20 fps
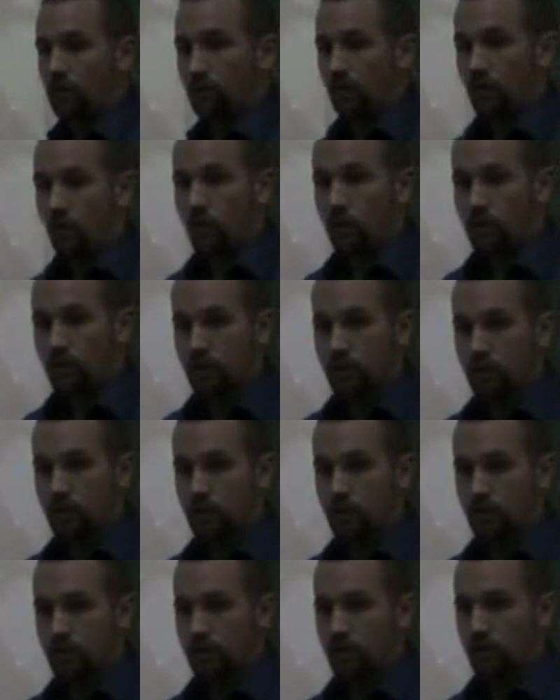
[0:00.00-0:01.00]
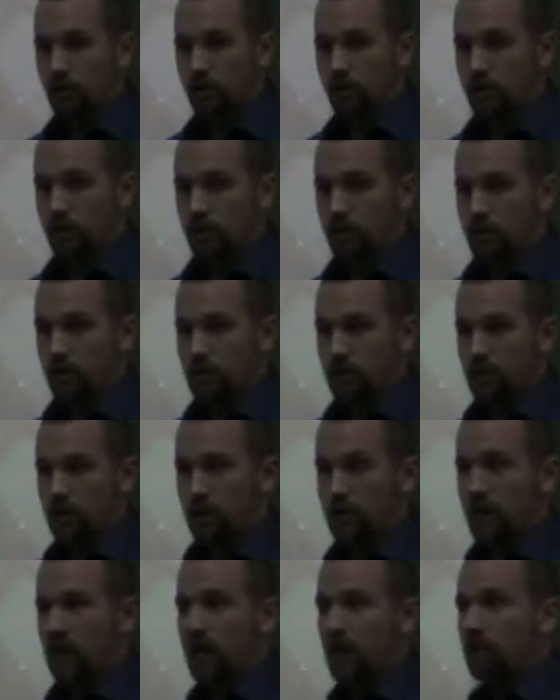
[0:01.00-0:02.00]
approach,
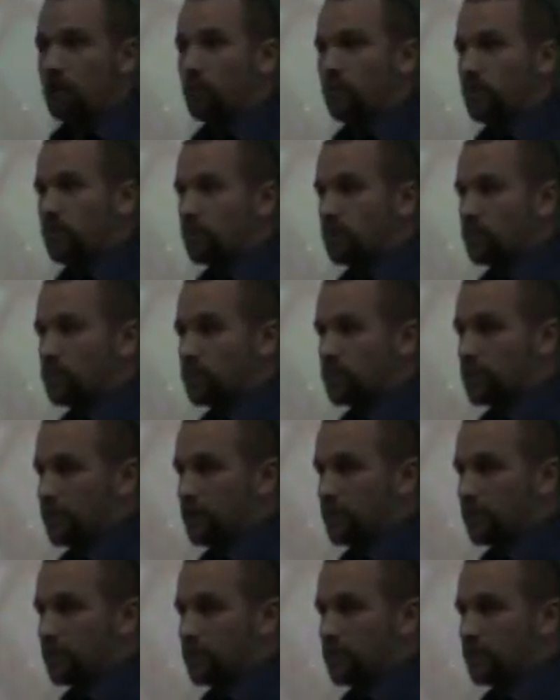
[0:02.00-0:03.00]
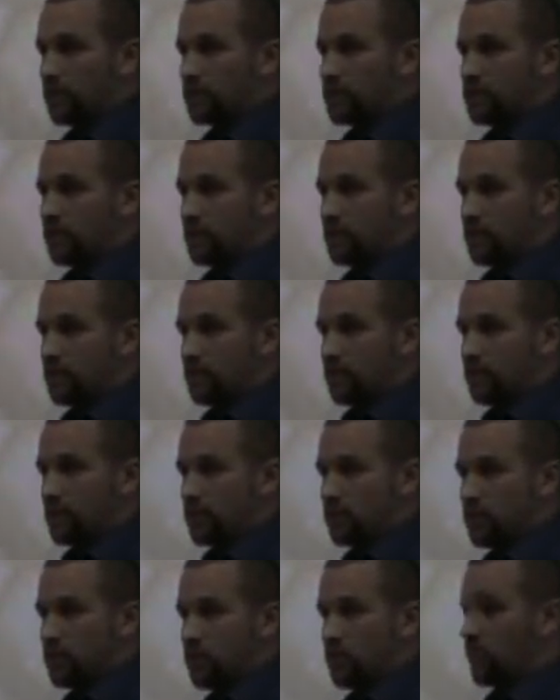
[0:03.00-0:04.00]
can we use technology
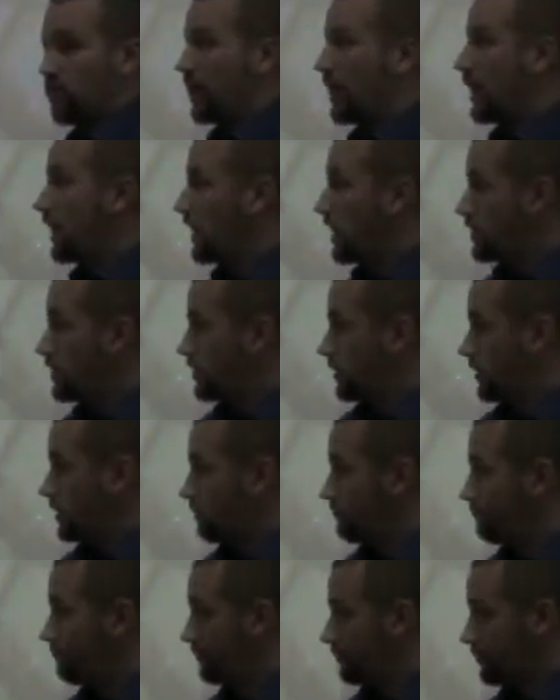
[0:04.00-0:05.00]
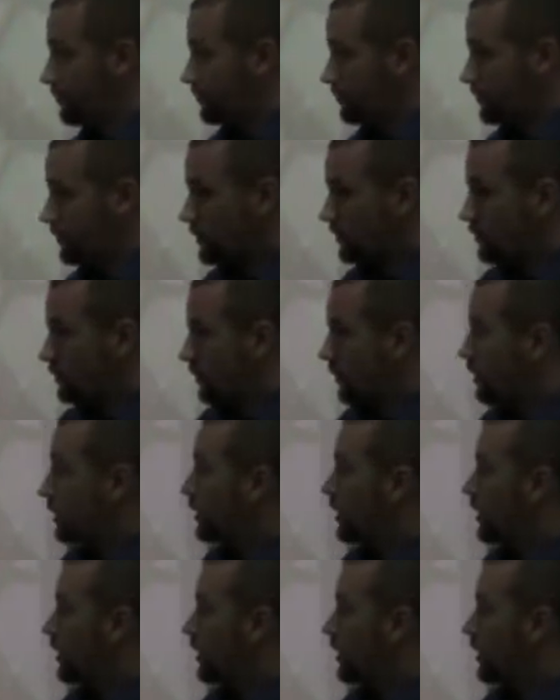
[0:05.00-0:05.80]
to enhance it? Right?